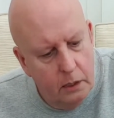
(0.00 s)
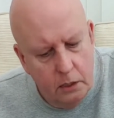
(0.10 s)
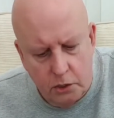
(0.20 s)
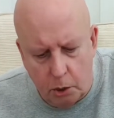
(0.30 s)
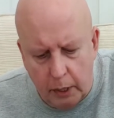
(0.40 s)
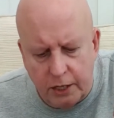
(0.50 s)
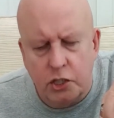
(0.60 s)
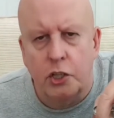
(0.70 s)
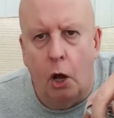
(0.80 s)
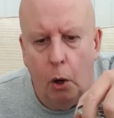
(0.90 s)
So let's
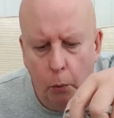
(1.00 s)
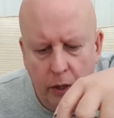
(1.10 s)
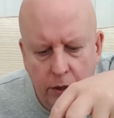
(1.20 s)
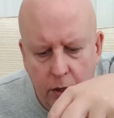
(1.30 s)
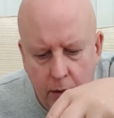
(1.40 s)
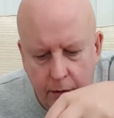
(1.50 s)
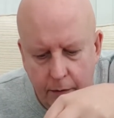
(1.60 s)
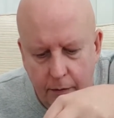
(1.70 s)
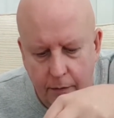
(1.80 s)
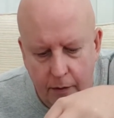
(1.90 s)
start with
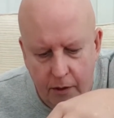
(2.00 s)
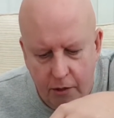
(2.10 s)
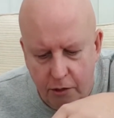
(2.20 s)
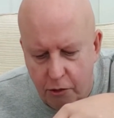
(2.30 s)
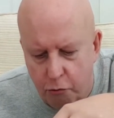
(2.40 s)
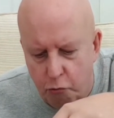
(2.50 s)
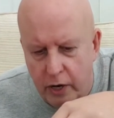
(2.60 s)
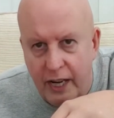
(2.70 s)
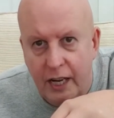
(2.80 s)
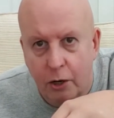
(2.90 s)

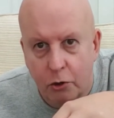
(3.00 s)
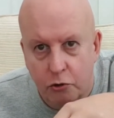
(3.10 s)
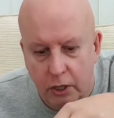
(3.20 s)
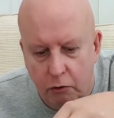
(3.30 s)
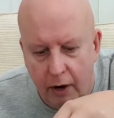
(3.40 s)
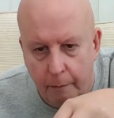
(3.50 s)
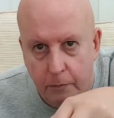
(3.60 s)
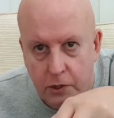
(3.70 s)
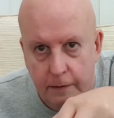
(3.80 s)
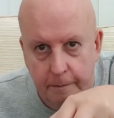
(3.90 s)
300 grams.